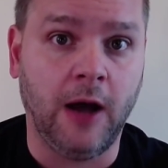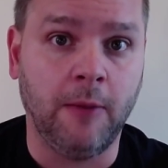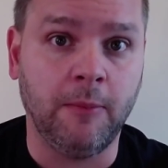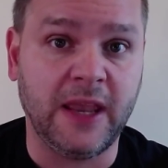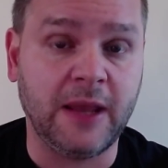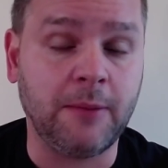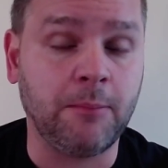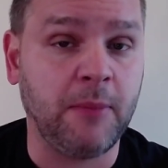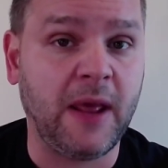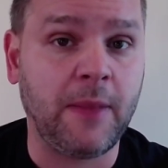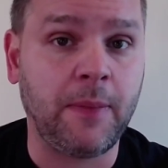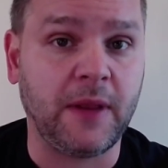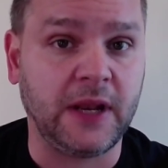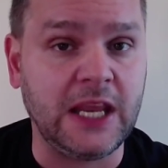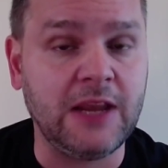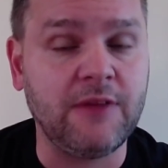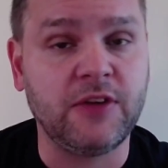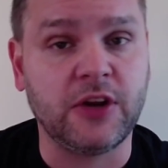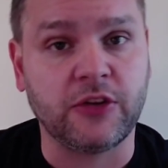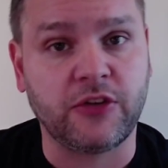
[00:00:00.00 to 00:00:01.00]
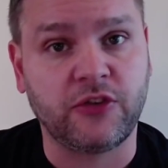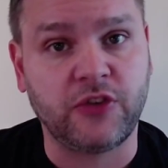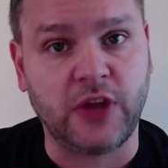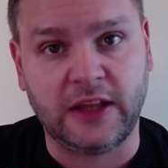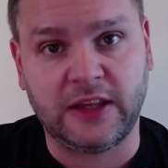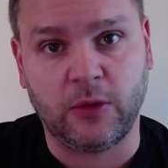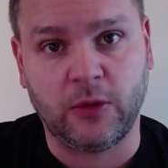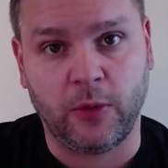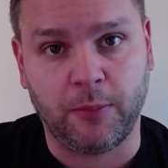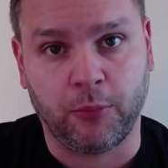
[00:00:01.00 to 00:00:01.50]
it meant that even a
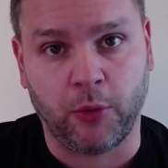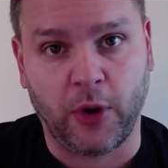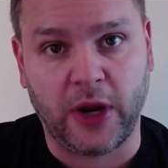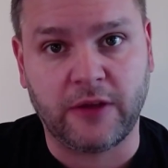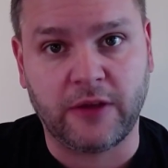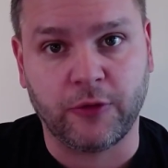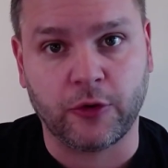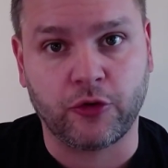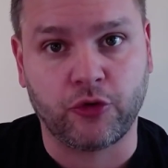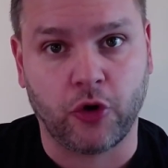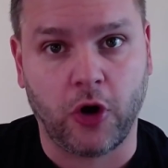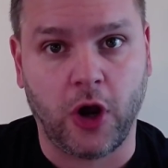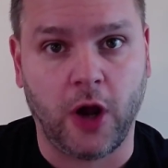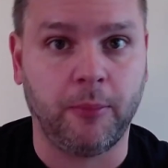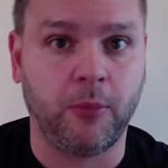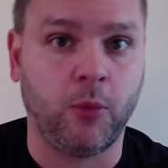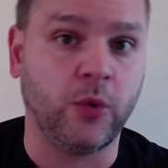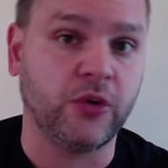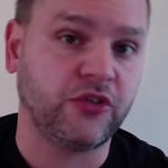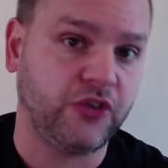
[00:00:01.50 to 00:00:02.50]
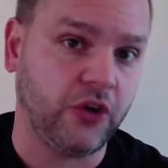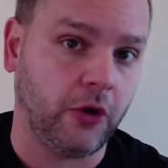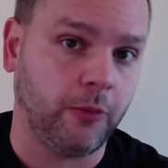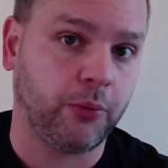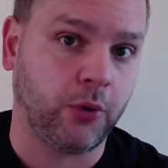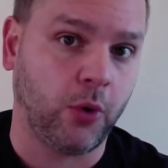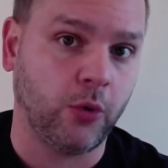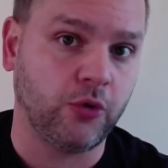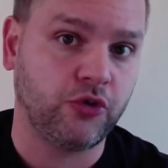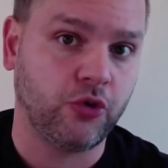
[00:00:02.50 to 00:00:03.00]
state that would break for Trump was still
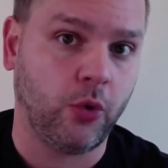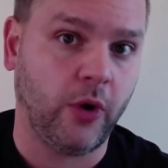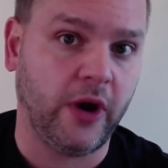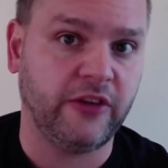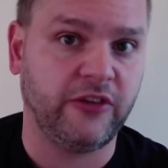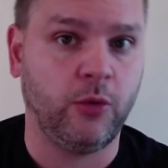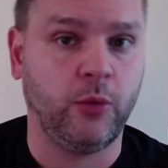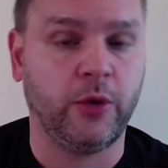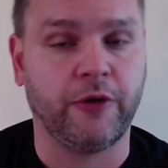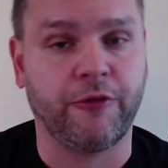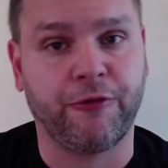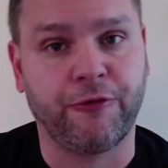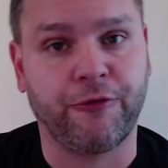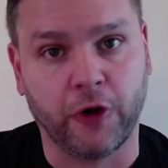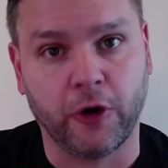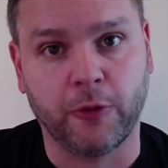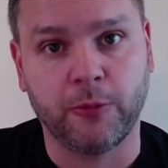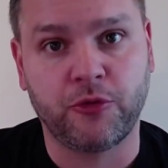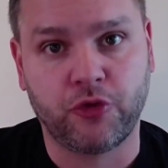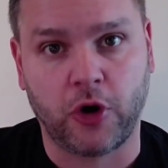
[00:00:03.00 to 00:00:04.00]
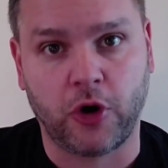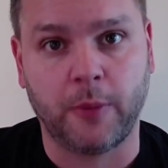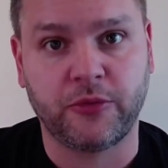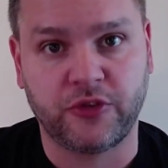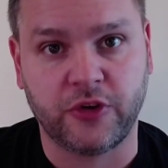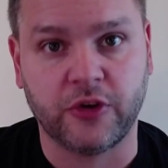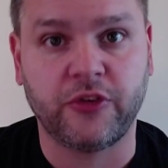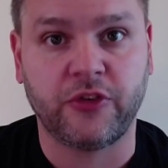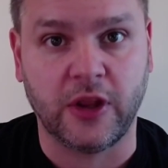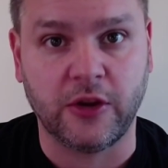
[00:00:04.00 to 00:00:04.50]
pro-choice. It would affirm Trump's
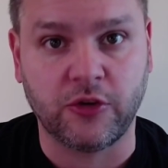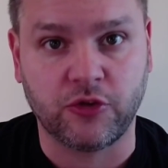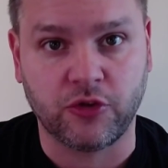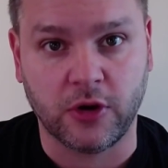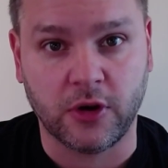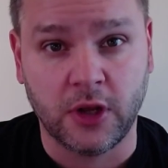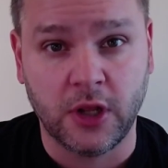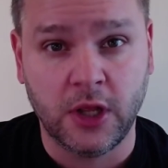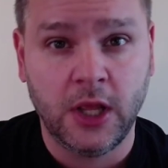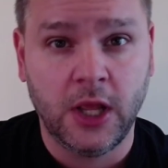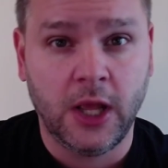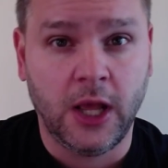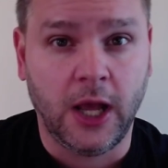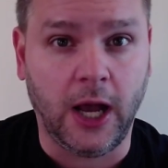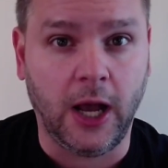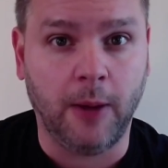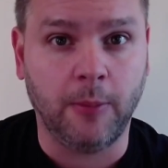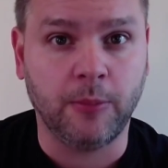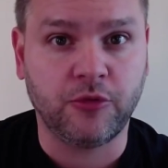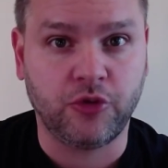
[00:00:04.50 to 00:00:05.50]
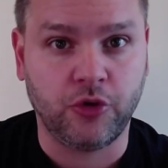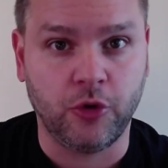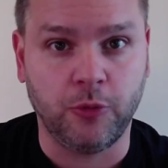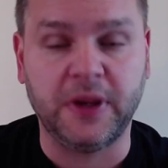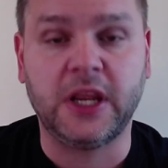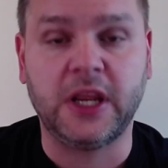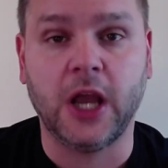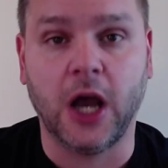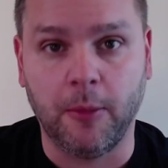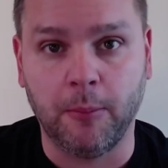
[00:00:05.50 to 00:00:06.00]
decision to
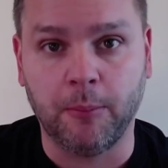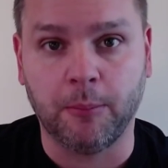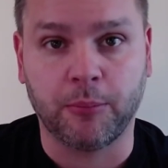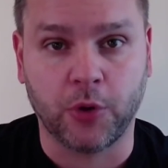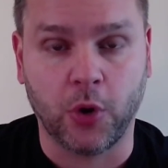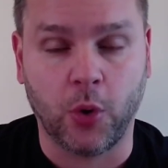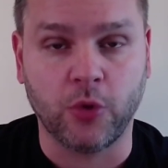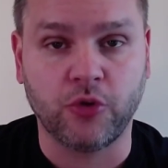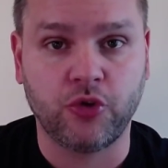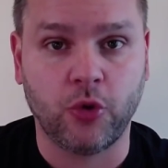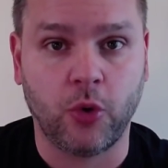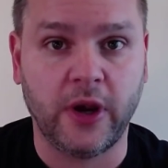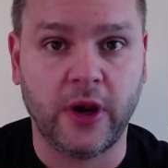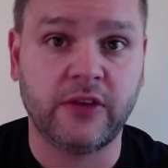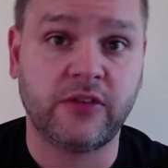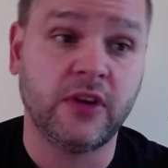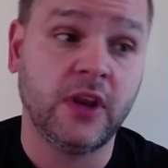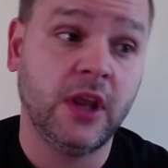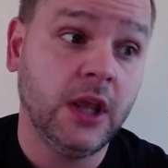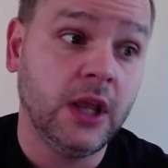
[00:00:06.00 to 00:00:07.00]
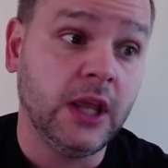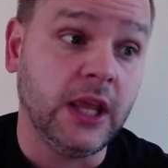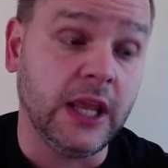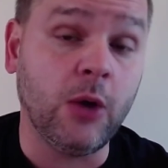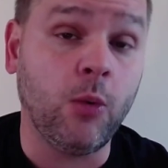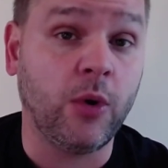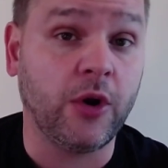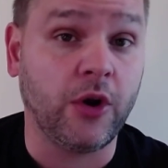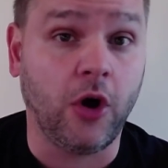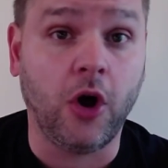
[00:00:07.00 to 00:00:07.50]
become pro-choice.
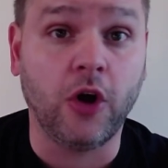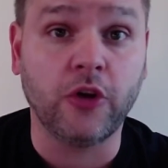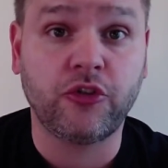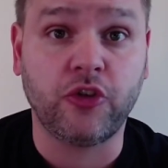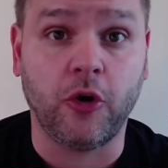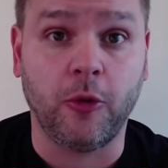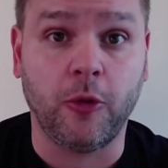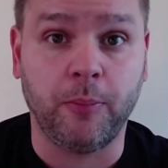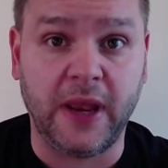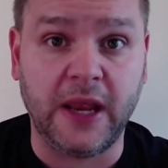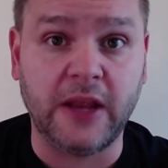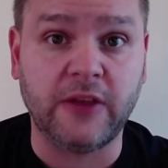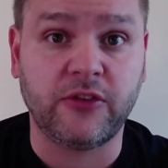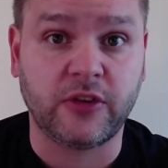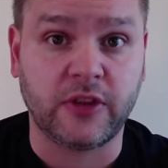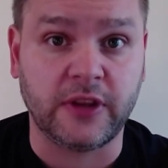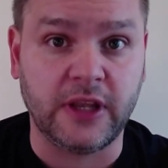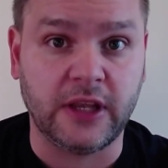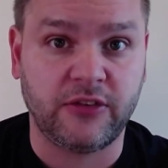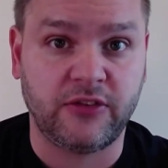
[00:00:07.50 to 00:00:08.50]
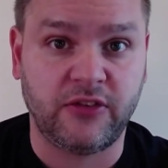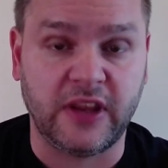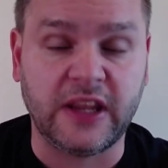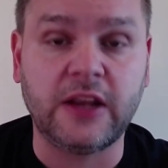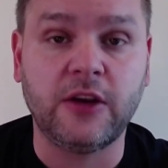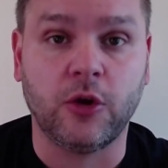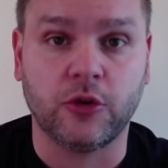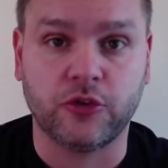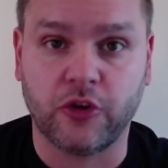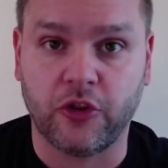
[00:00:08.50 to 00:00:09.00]
It would also basically
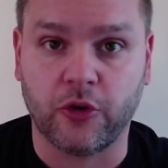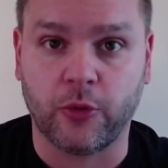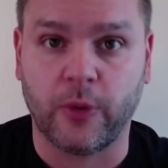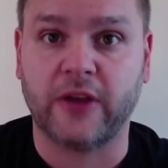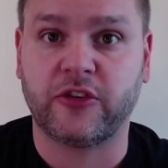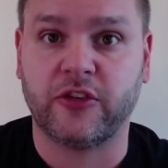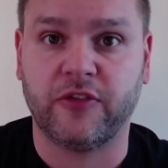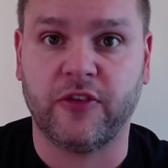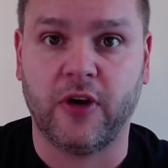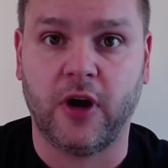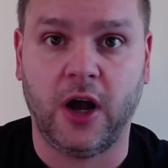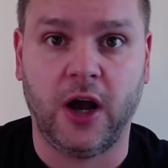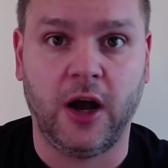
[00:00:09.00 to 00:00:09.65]
signal to the rest of